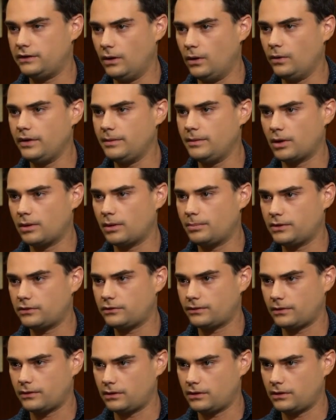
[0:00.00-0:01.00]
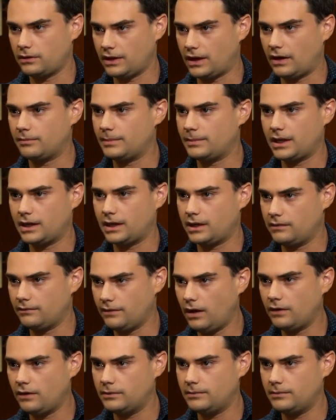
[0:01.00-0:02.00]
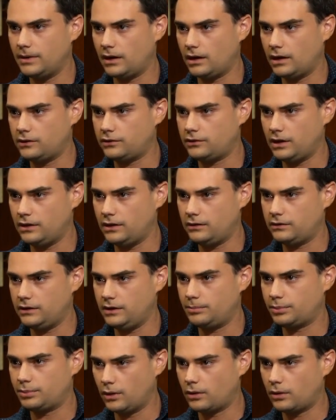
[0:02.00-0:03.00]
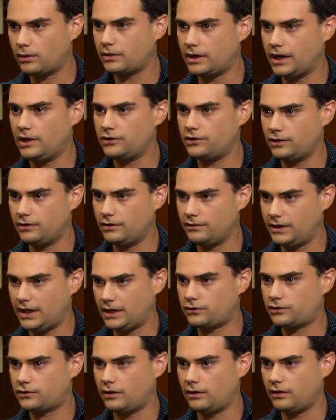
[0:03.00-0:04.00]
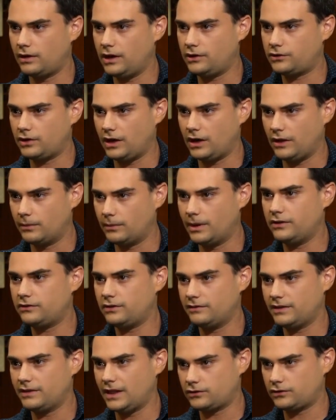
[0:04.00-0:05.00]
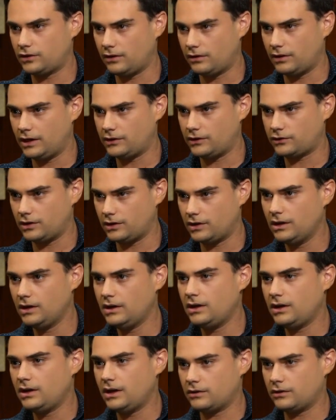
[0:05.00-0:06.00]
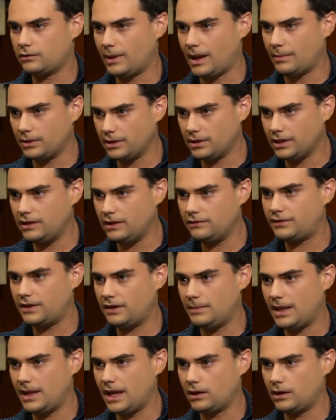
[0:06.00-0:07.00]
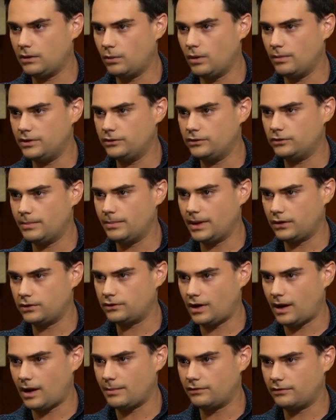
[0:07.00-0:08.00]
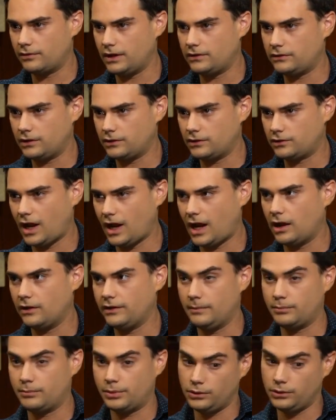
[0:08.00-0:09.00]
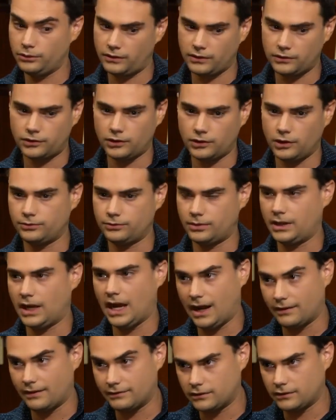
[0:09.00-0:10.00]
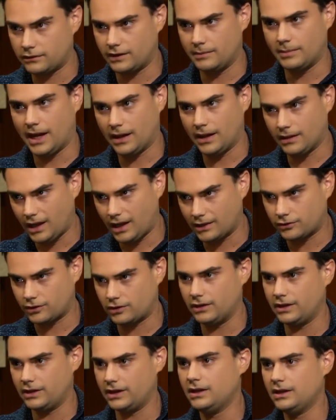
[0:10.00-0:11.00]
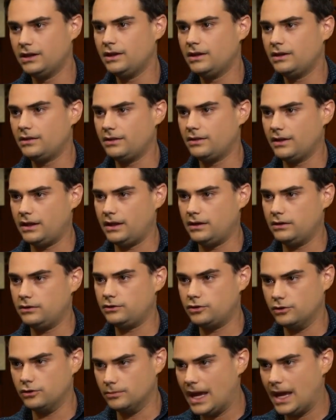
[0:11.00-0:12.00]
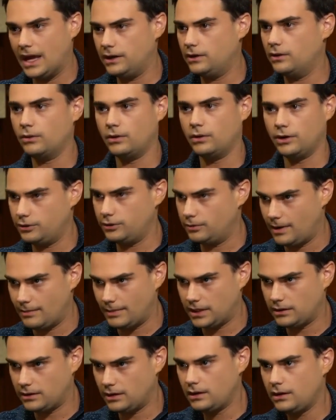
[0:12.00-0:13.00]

the only purpose for the government getting involved in marriage is the procreation of the next generation and the raising of that generation. And it's my belief that a man and a woman do a better job of raising a child and producing children, obviously biologically, than two men or two women.